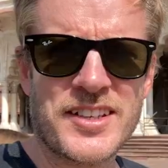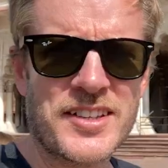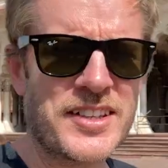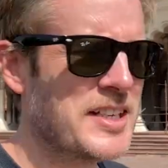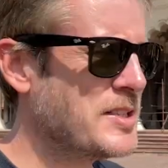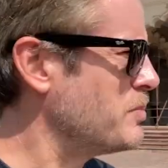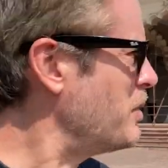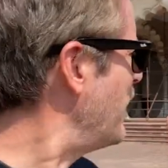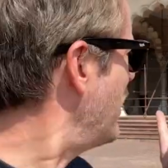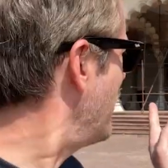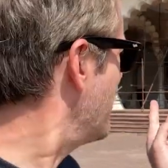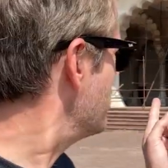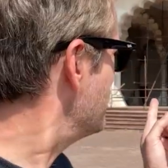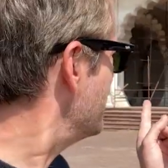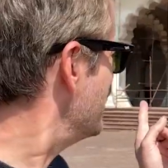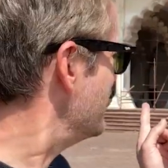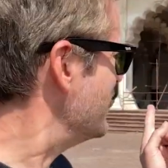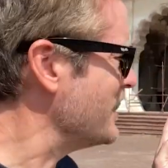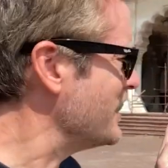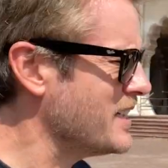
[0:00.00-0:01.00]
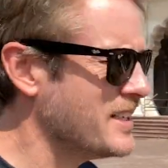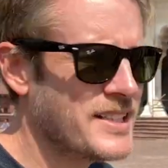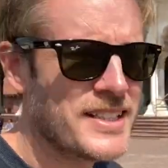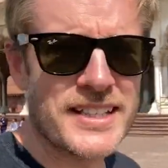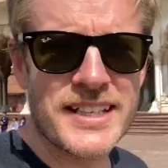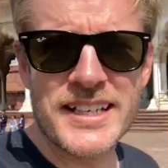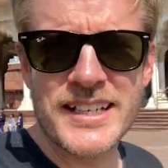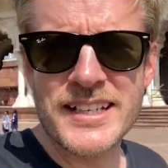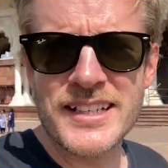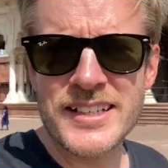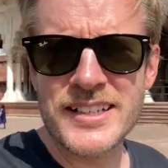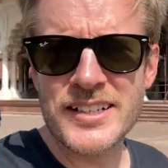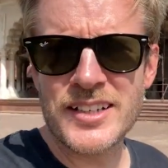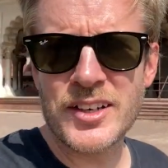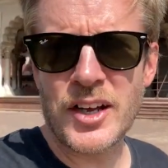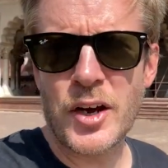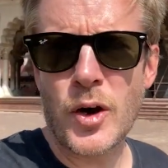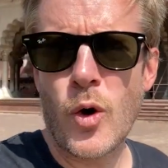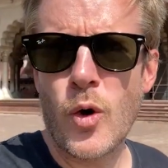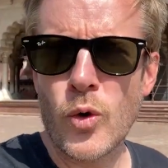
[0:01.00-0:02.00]
this behind me is the
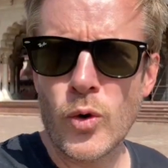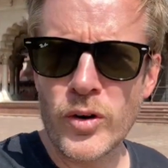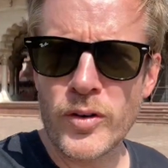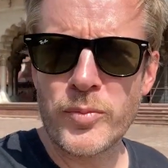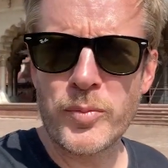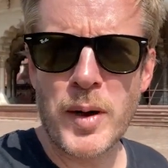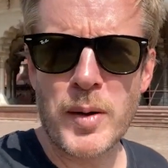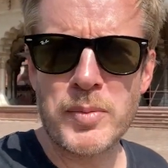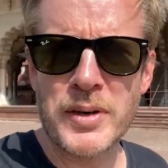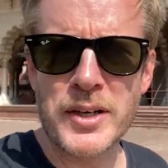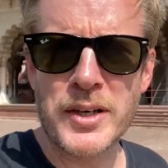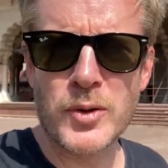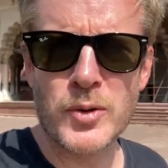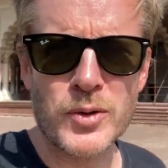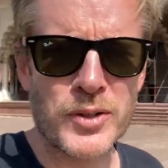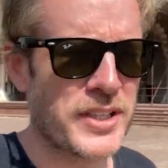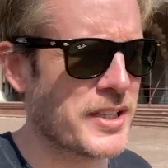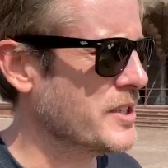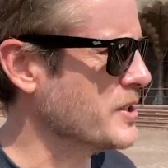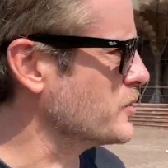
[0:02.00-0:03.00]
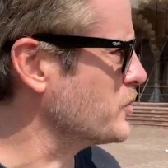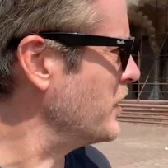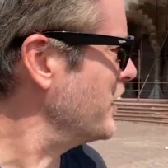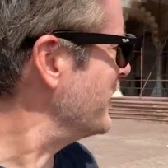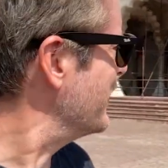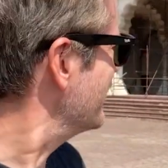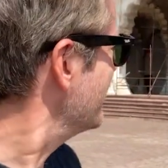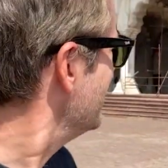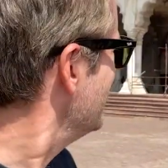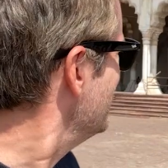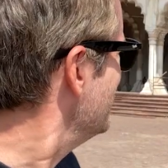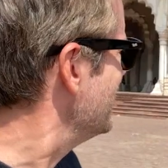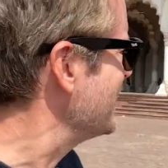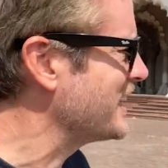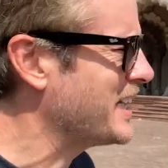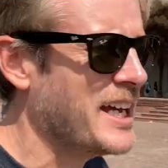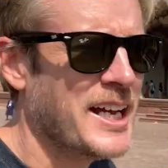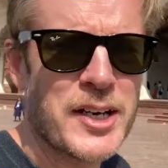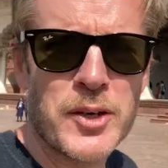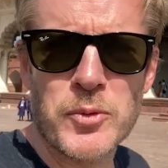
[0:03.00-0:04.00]
like hall of public audience where the
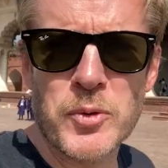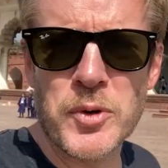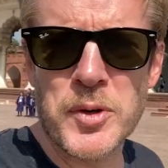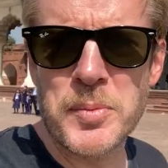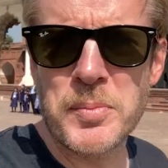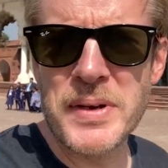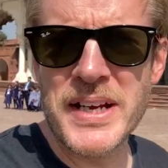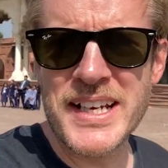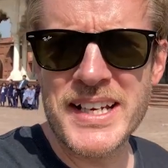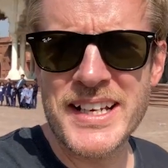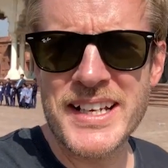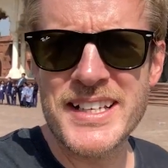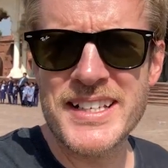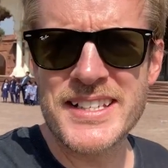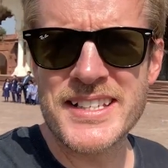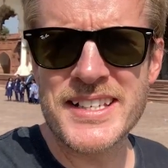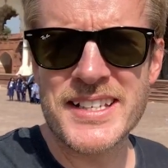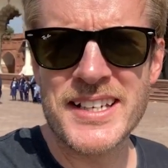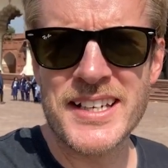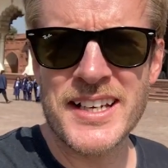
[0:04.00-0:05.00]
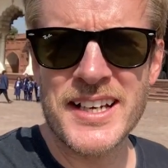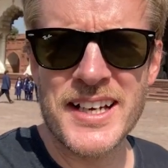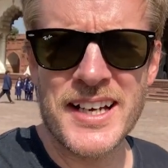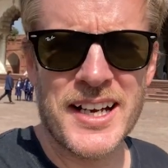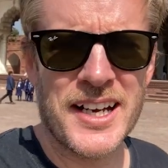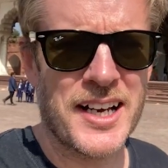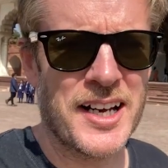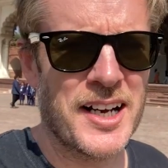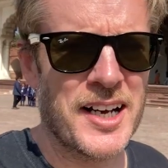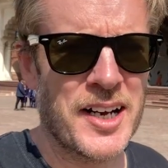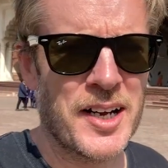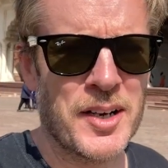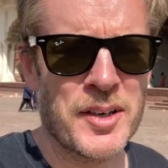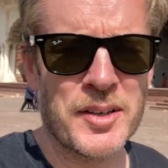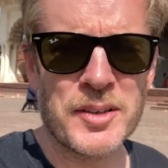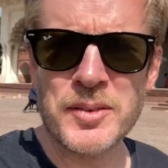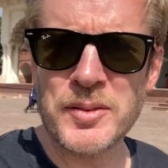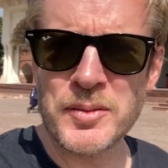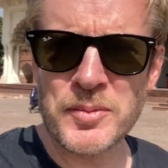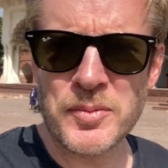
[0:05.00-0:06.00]
king would meet his
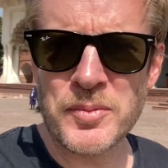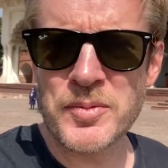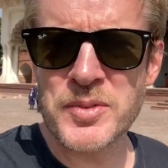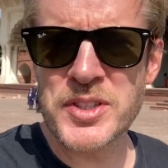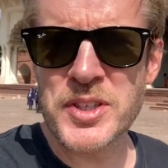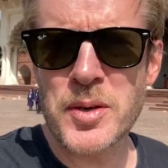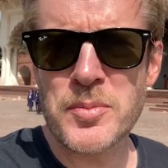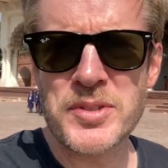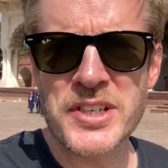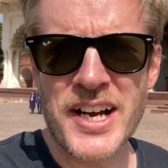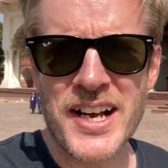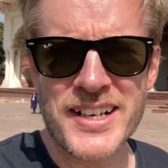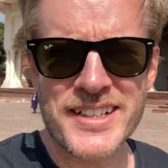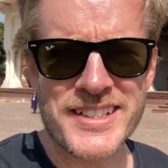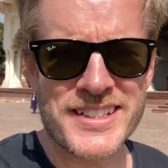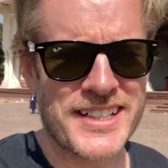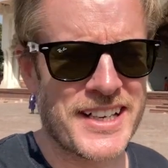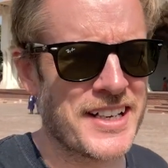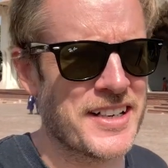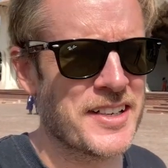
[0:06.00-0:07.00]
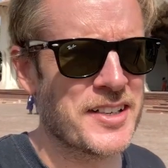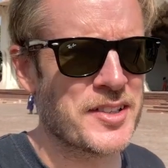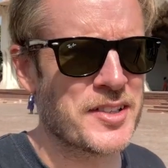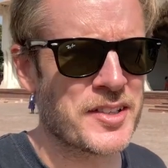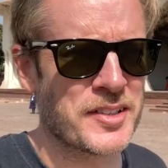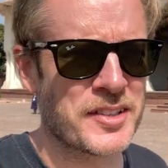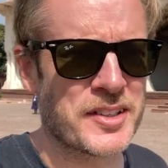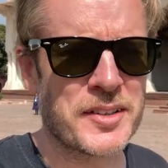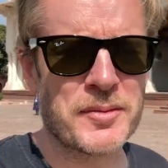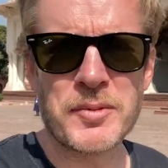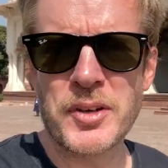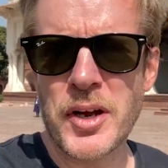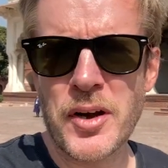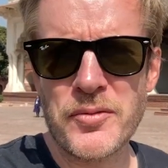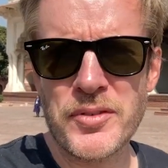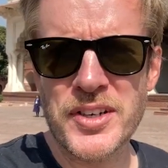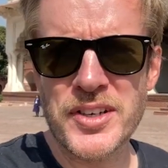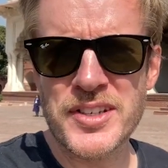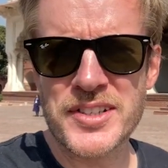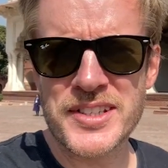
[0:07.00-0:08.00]
subjects and
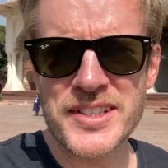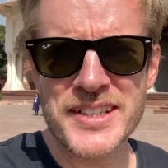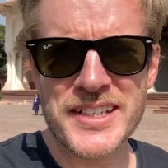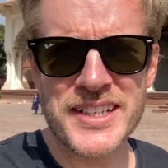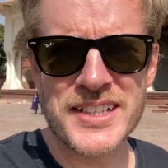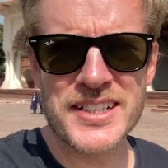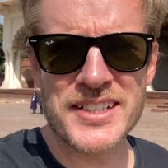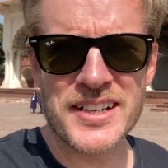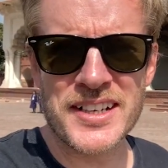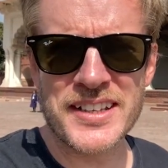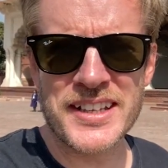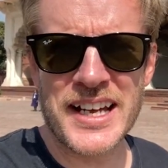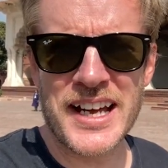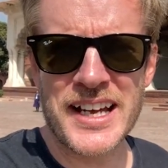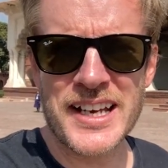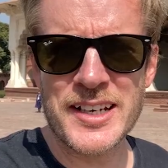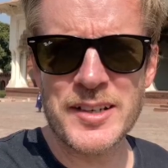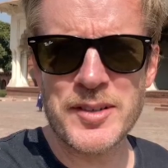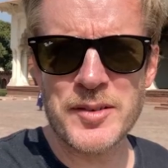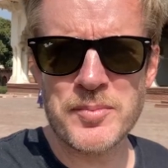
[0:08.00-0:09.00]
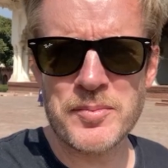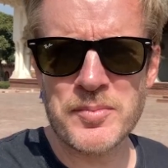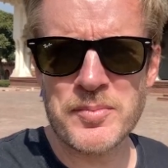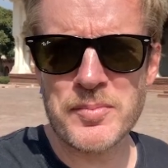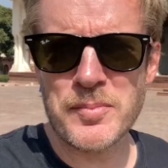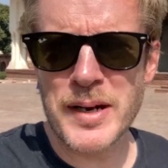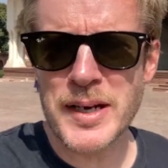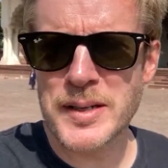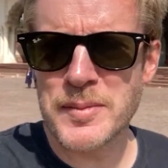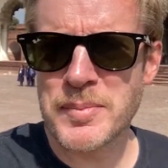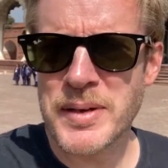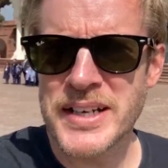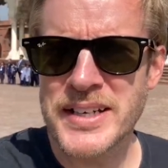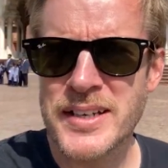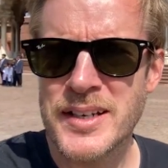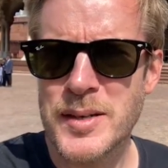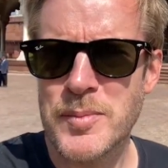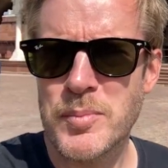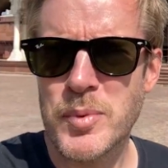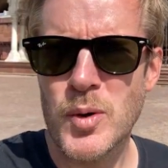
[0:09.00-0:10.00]
governors and things like that and make big
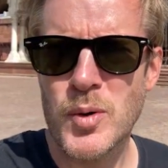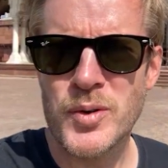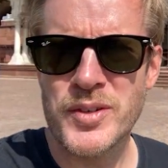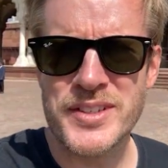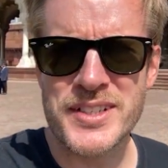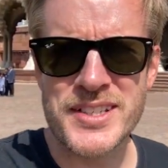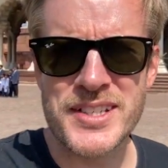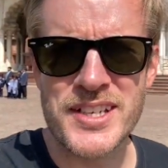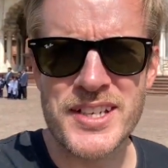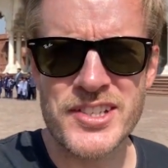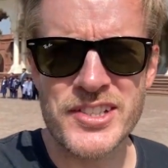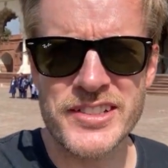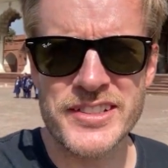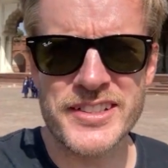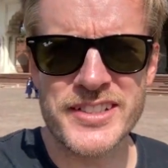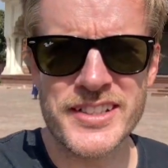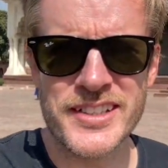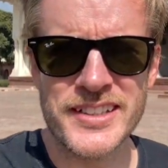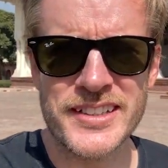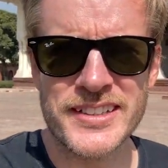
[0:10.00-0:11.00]
important decisions.